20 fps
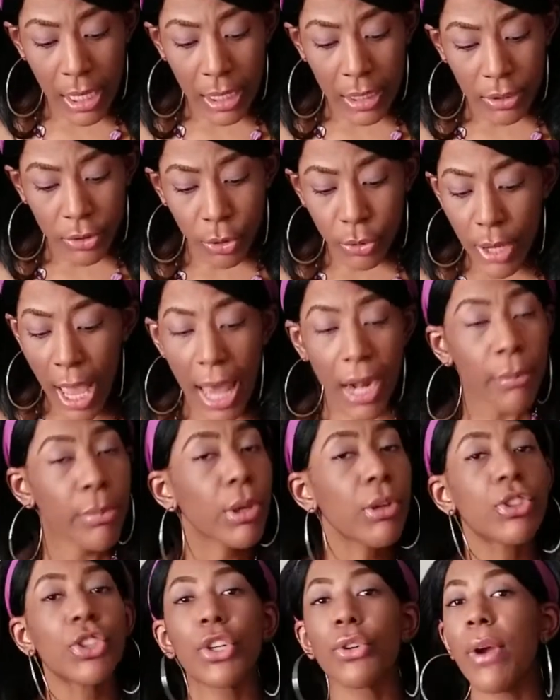Do not
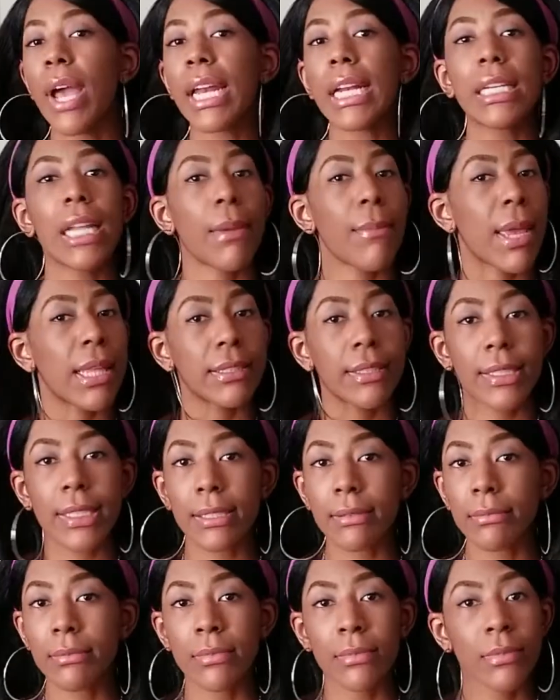abuse your credit limits.
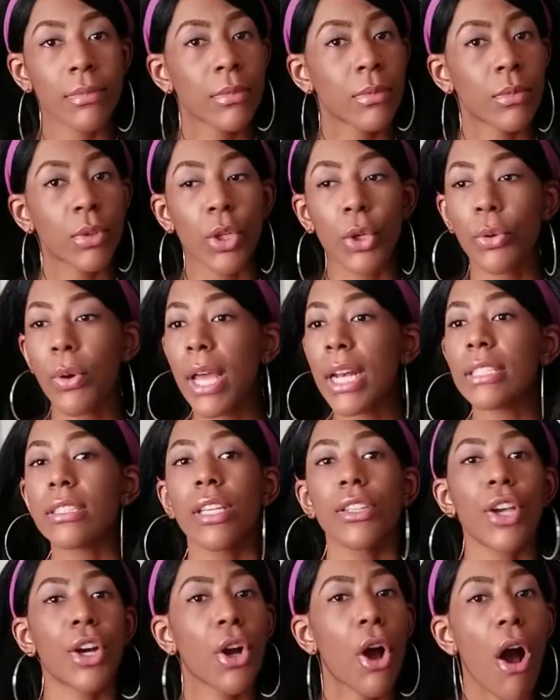The credits
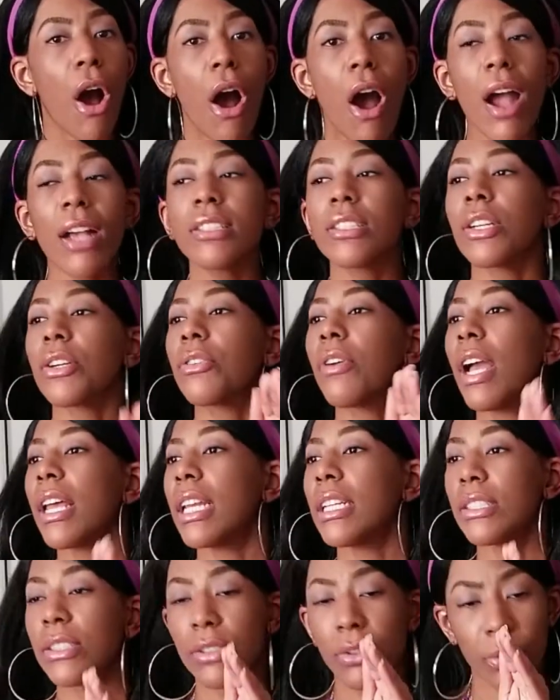on your cards, the
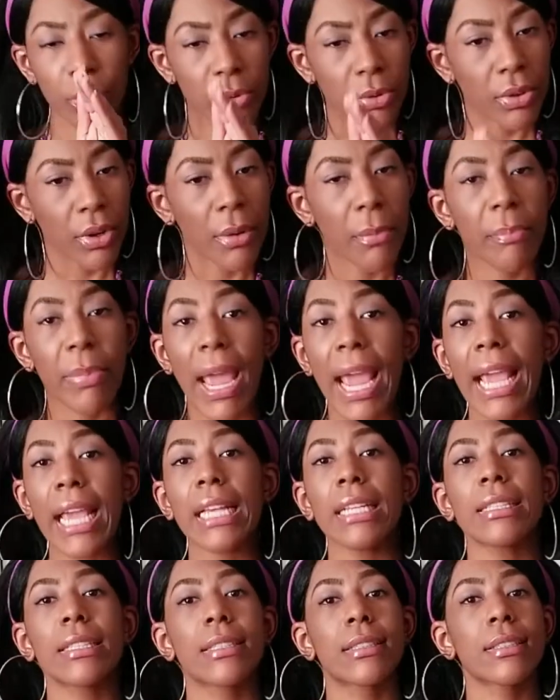credits through your
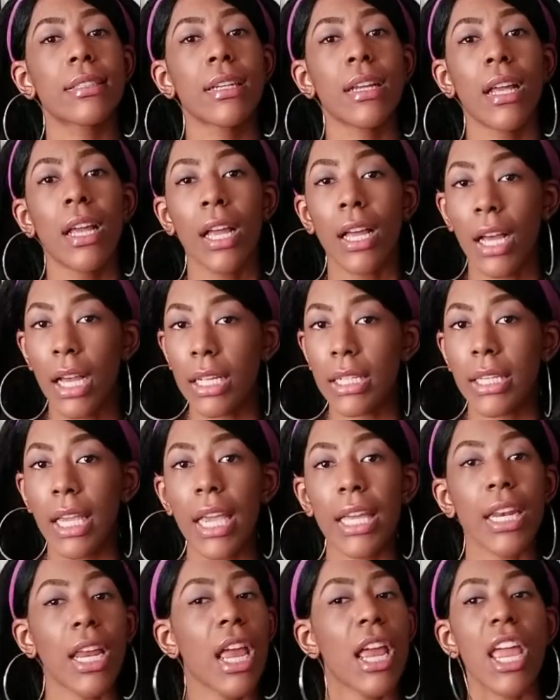banks.
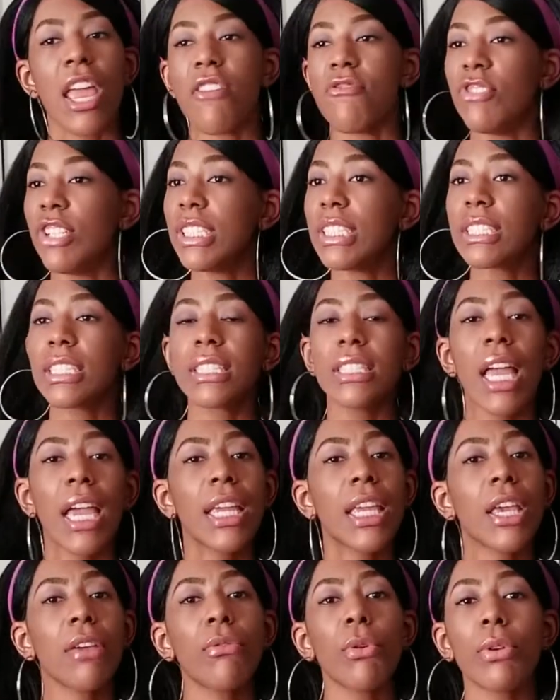Again, it, just because they
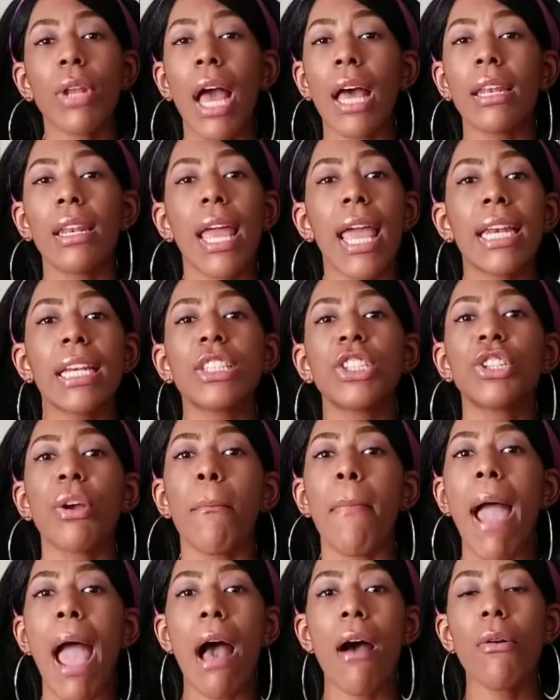give you an outlandish
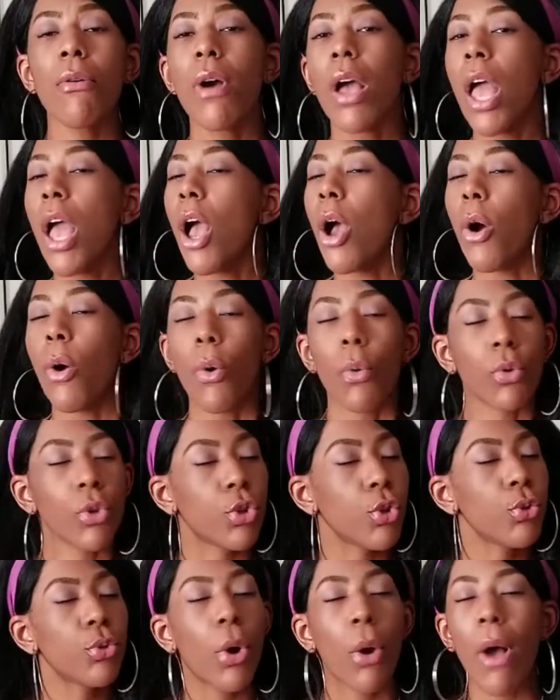amount,
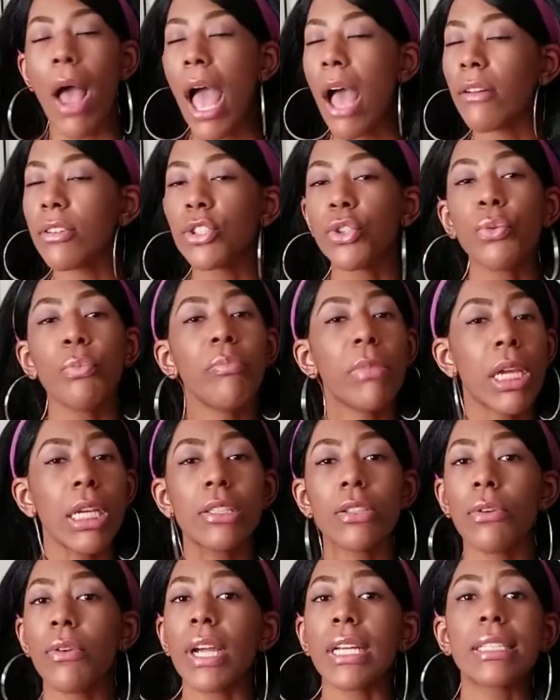you don't have to meet
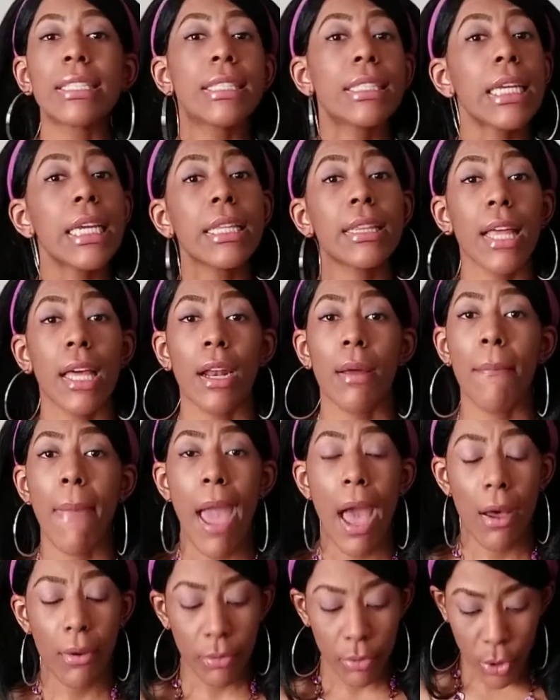or exceed that
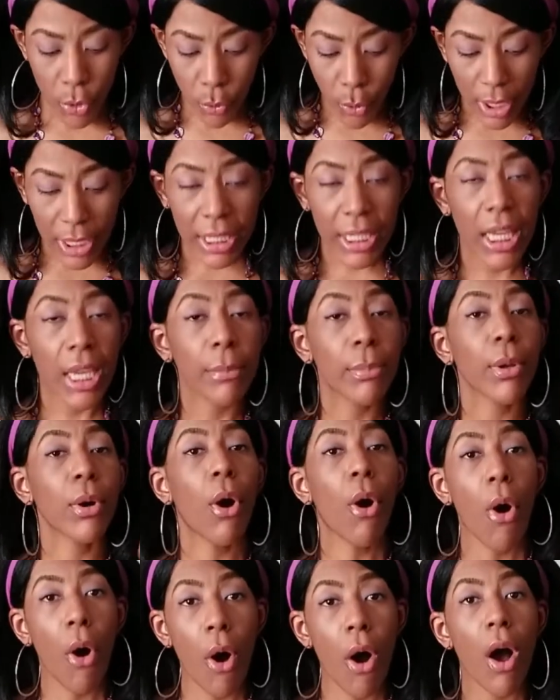amount. You want to keep it
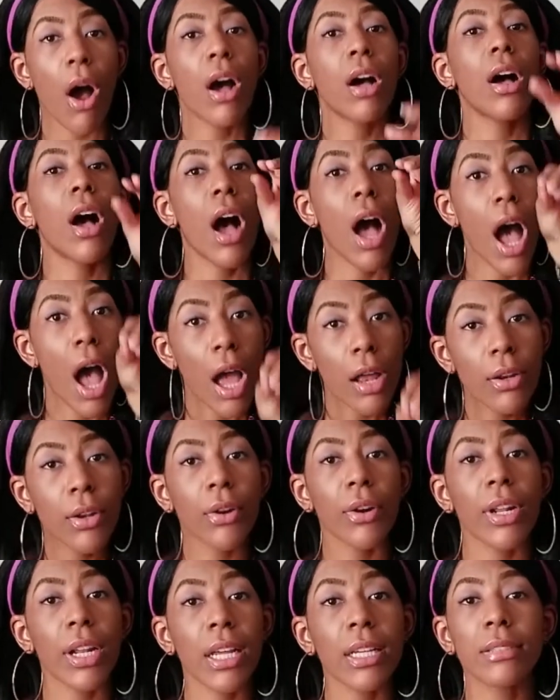all under
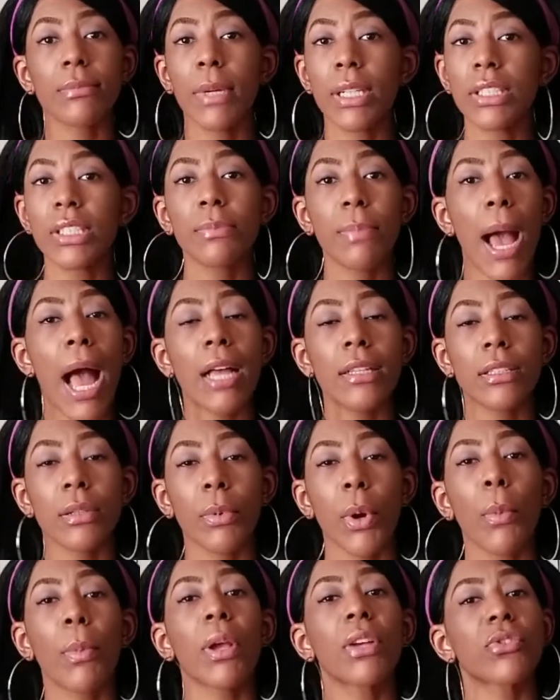it as much as
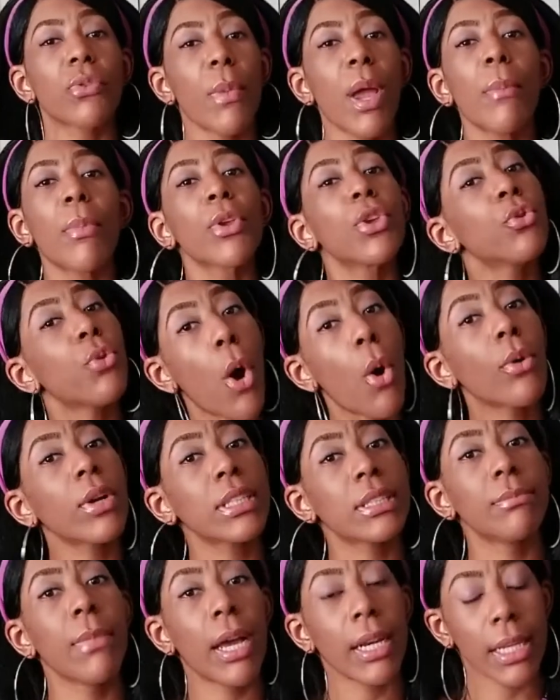possible because remember, you owe
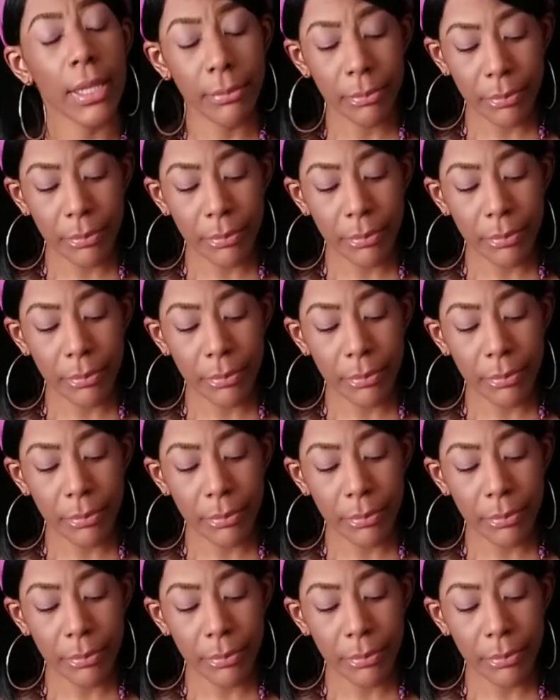this money.